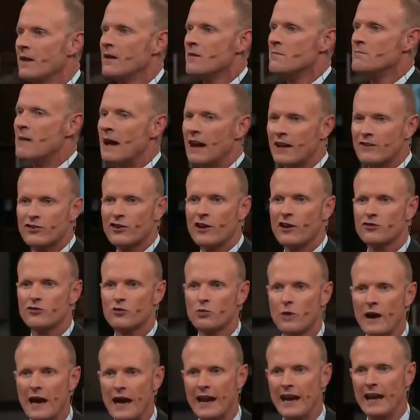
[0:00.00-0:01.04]
makes us
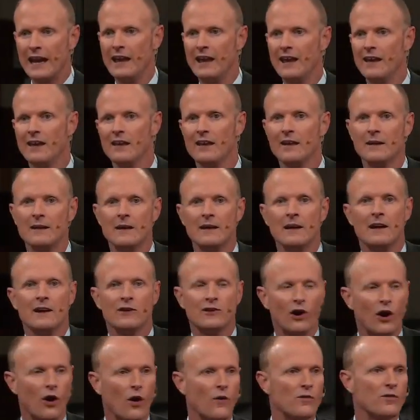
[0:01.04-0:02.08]
ready
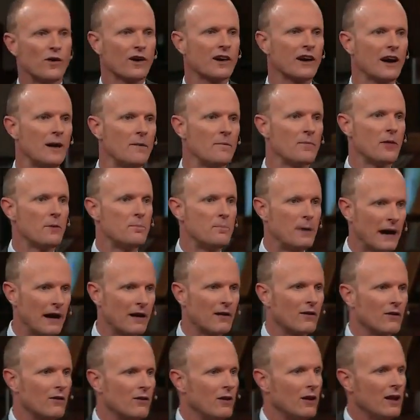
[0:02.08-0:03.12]
to overcome the
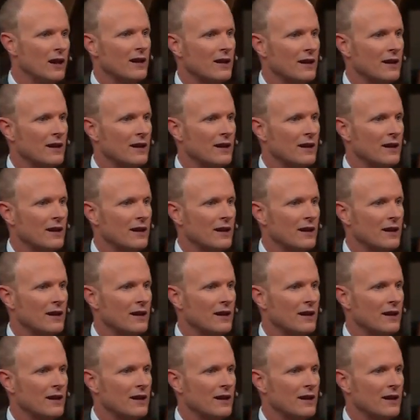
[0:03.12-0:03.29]
peril